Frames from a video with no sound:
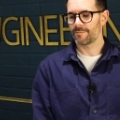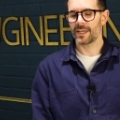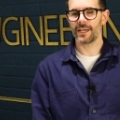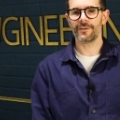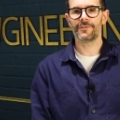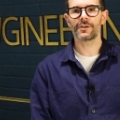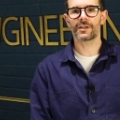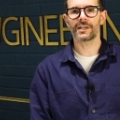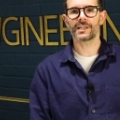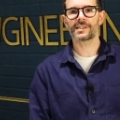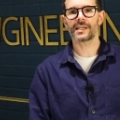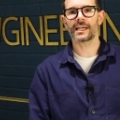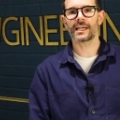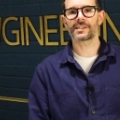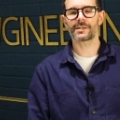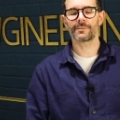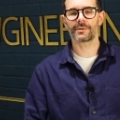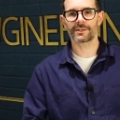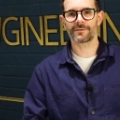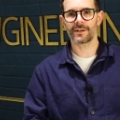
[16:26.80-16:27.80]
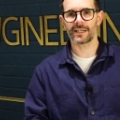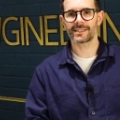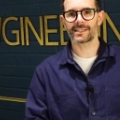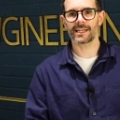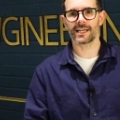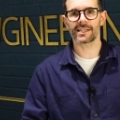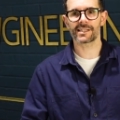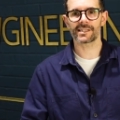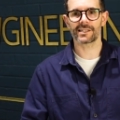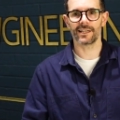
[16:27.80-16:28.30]
if you're going to say something's
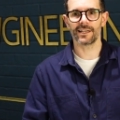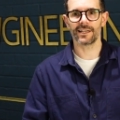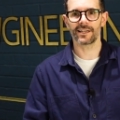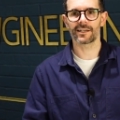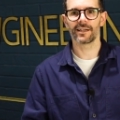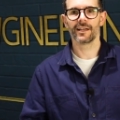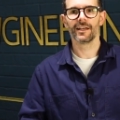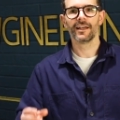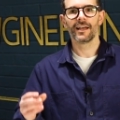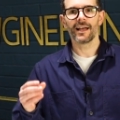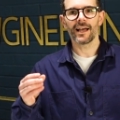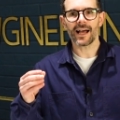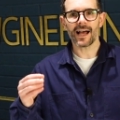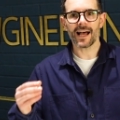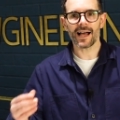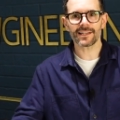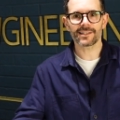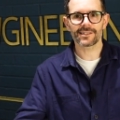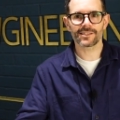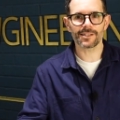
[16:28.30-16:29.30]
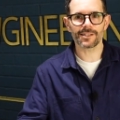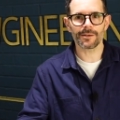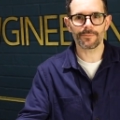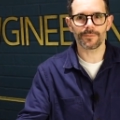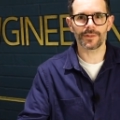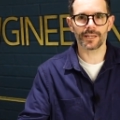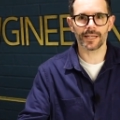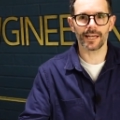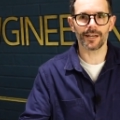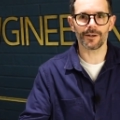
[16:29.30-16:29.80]
fantastic, add
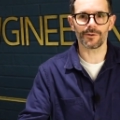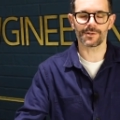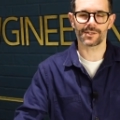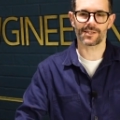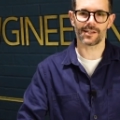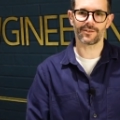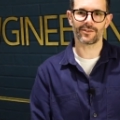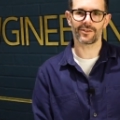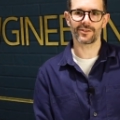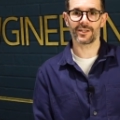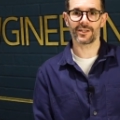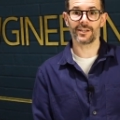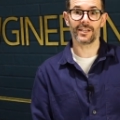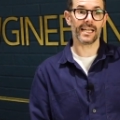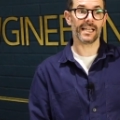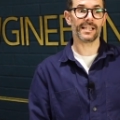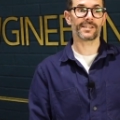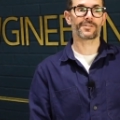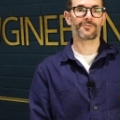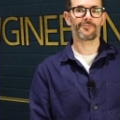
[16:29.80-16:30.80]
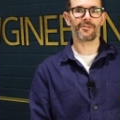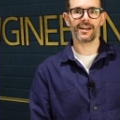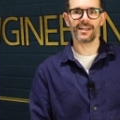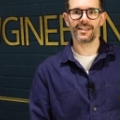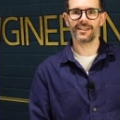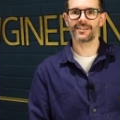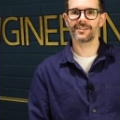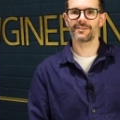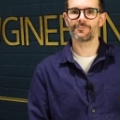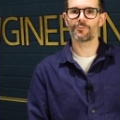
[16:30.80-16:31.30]
something else other than it's
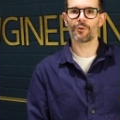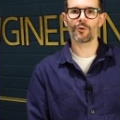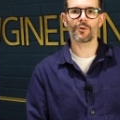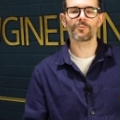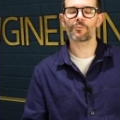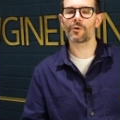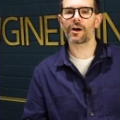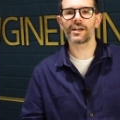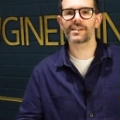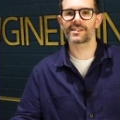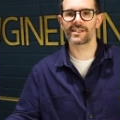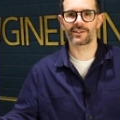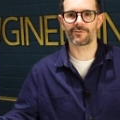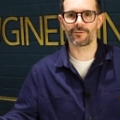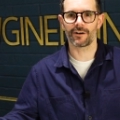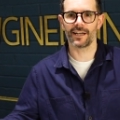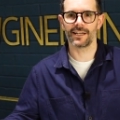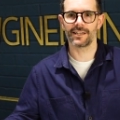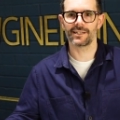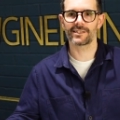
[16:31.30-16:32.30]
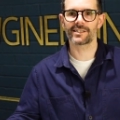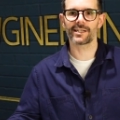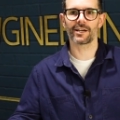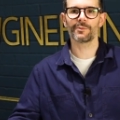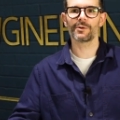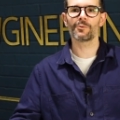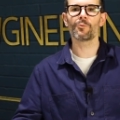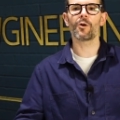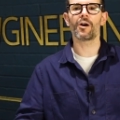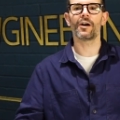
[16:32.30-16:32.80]
great. Why is it great? Tell
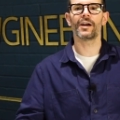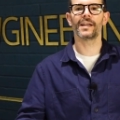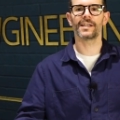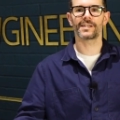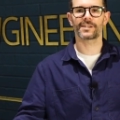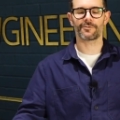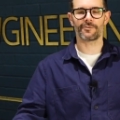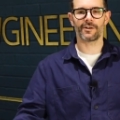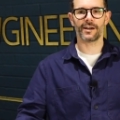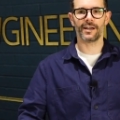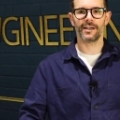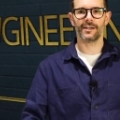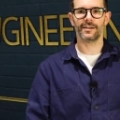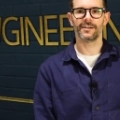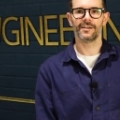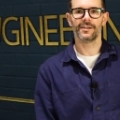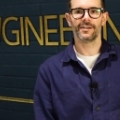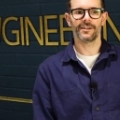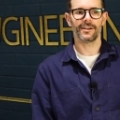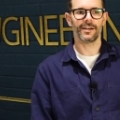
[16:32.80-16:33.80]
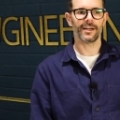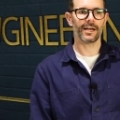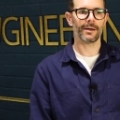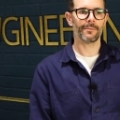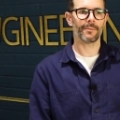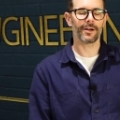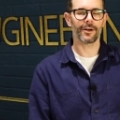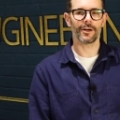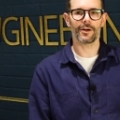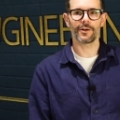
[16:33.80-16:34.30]
me why it's great.
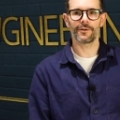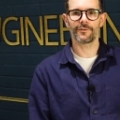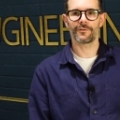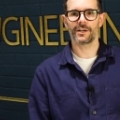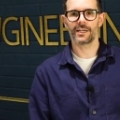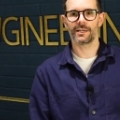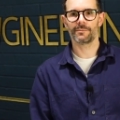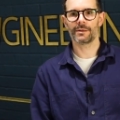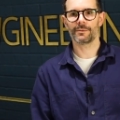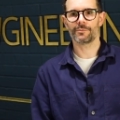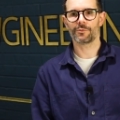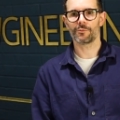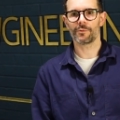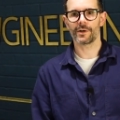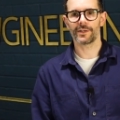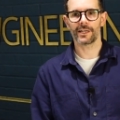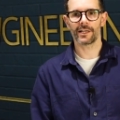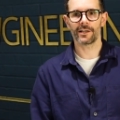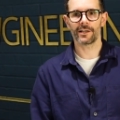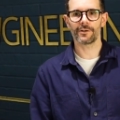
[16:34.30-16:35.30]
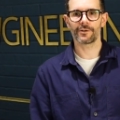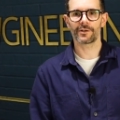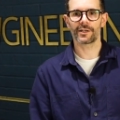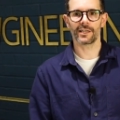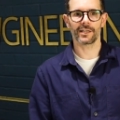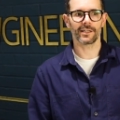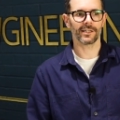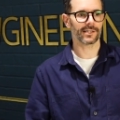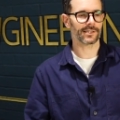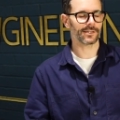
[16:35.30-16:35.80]
And hopefully people, when they're
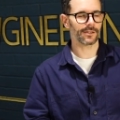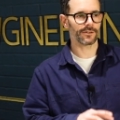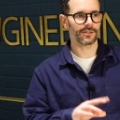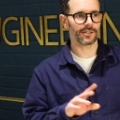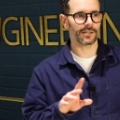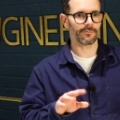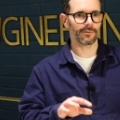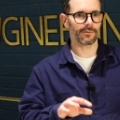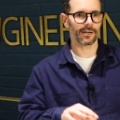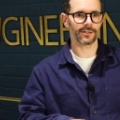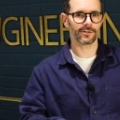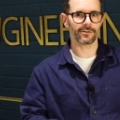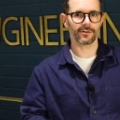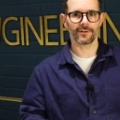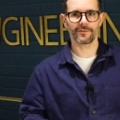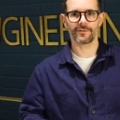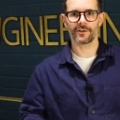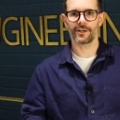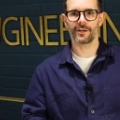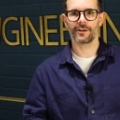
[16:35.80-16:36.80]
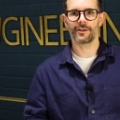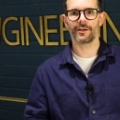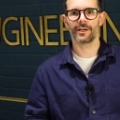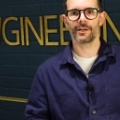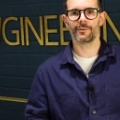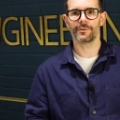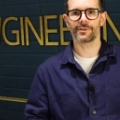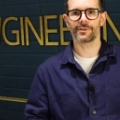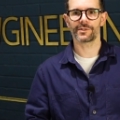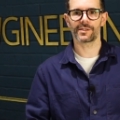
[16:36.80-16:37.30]
looking and they're searching around trying to find
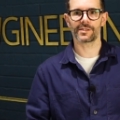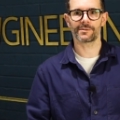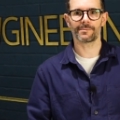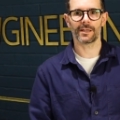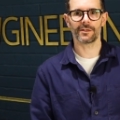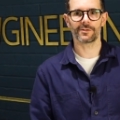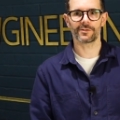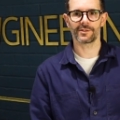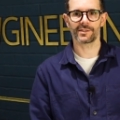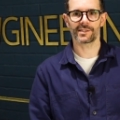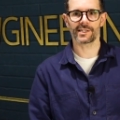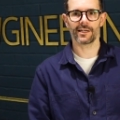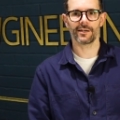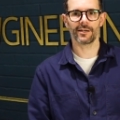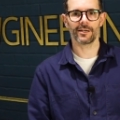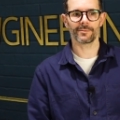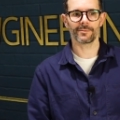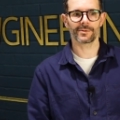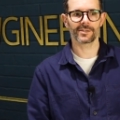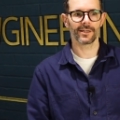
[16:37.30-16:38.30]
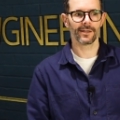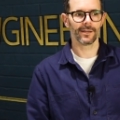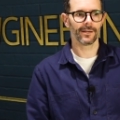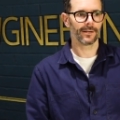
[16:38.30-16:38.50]
901 suspension setups,